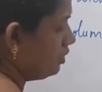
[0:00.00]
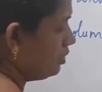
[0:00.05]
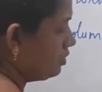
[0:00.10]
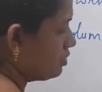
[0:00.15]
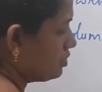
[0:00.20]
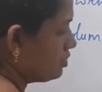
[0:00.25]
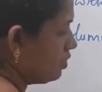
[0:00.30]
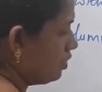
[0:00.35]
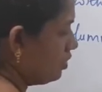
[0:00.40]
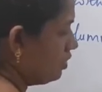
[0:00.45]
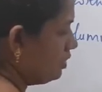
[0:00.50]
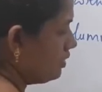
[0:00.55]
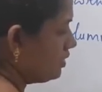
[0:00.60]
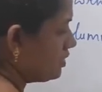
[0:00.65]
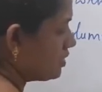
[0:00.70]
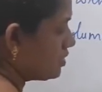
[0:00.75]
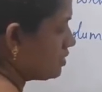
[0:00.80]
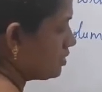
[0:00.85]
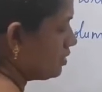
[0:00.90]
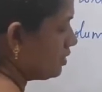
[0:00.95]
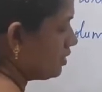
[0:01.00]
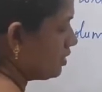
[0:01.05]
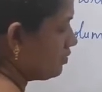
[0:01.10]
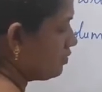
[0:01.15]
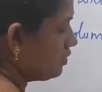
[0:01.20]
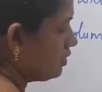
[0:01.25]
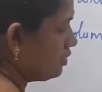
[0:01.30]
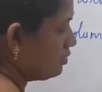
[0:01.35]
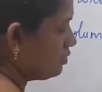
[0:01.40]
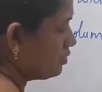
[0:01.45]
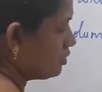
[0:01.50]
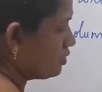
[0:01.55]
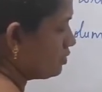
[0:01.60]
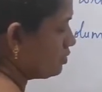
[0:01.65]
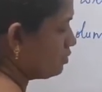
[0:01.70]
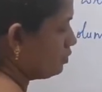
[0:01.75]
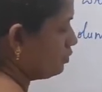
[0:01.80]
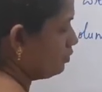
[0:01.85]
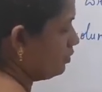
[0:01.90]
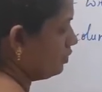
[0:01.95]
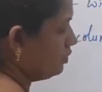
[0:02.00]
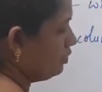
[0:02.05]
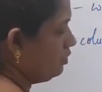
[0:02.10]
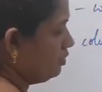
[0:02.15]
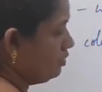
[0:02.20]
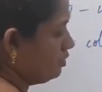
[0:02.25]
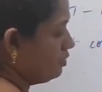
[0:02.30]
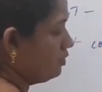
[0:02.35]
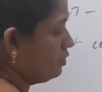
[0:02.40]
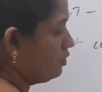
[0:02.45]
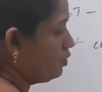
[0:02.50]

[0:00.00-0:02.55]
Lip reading: So all distal convoluted tubule